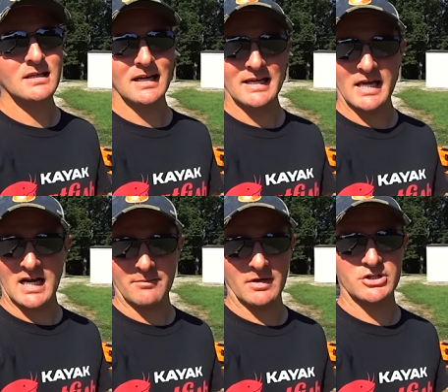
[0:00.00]
Again,
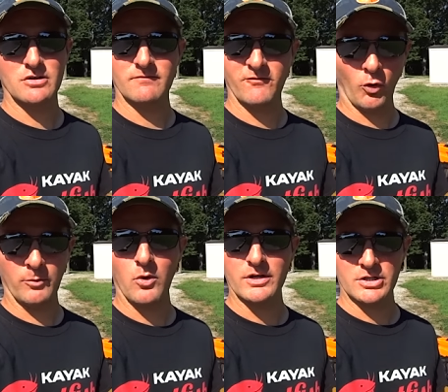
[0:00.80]
I mentioned
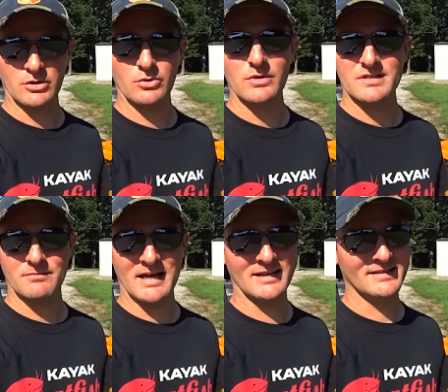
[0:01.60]
4.2 is
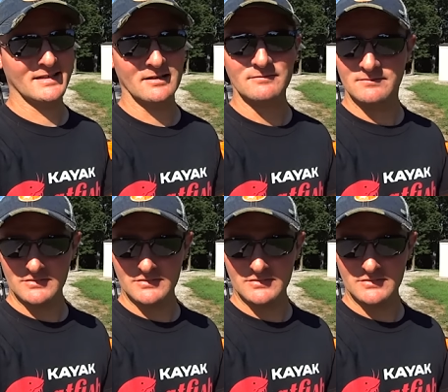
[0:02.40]
about the